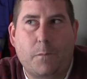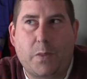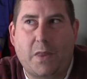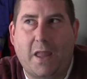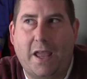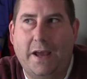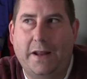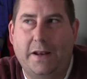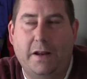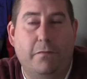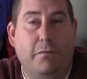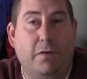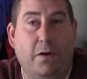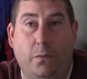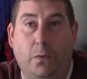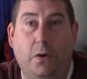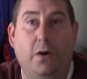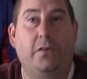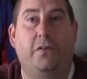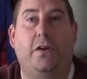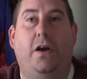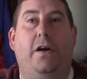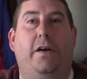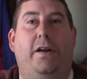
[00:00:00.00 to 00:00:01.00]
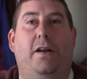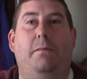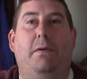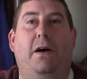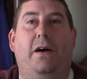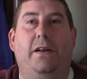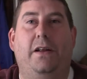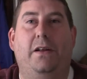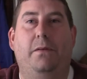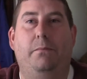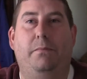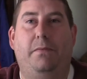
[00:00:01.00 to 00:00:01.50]
And if we weren't talking
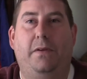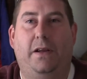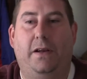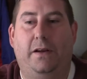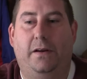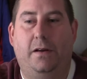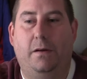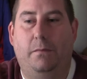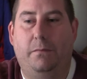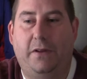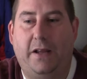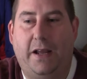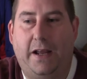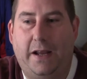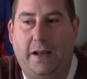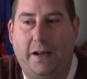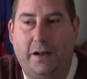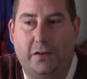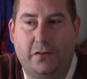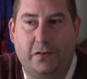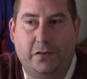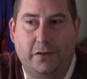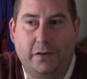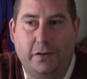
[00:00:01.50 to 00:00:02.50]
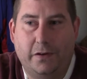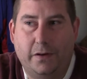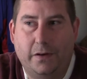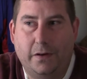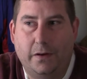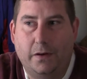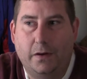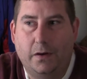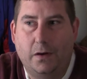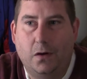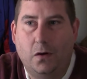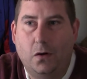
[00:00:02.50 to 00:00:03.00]
about income tax,
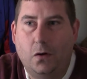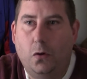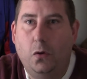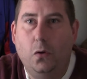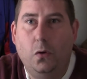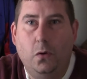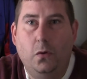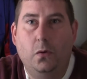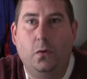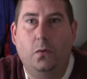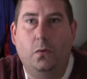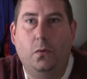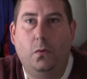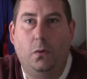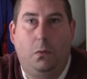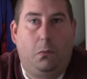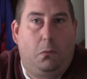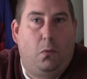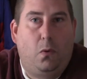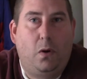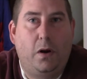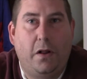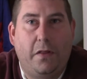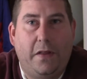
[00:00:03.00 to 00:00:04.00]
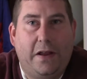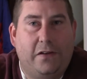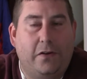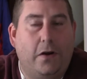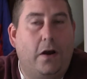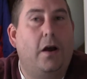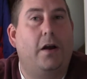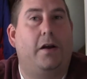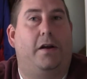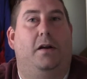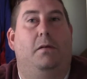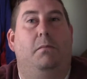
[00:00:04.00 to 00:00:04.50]
what are they
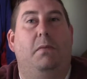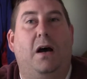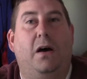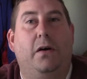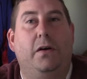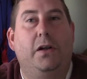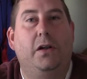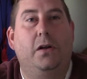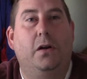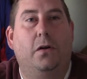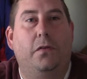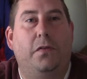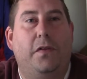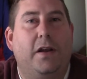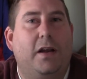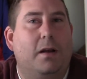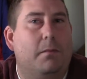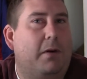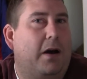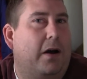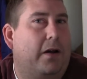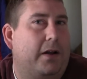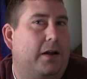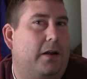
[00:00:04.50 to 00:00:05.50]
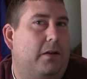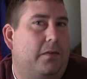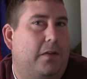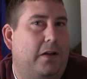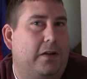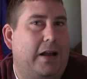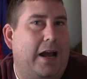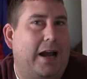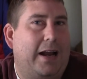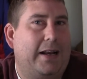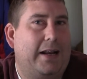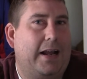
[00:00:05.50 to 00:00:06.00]
talking about? You know, think about it. The
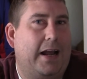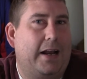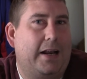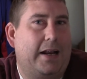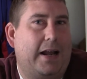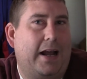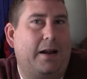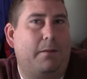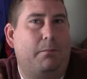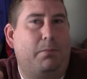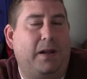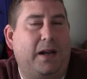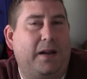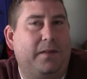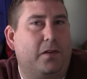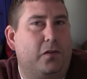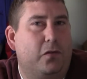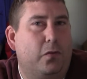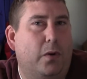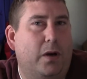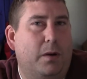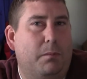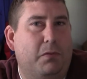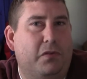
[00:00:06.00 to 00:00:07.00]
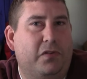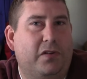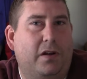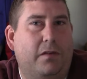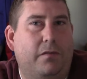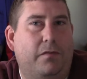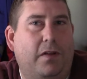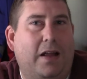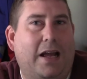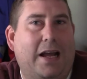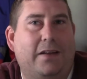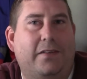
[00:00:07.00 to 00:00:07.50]
999 plan, the
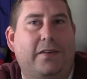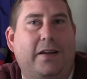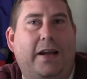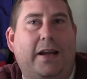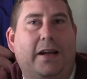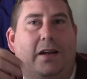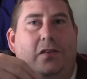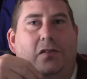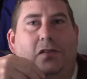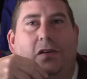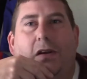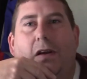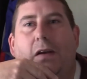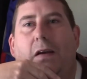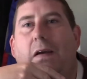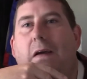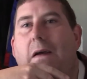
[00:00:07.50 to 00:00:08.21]
20% flat tax.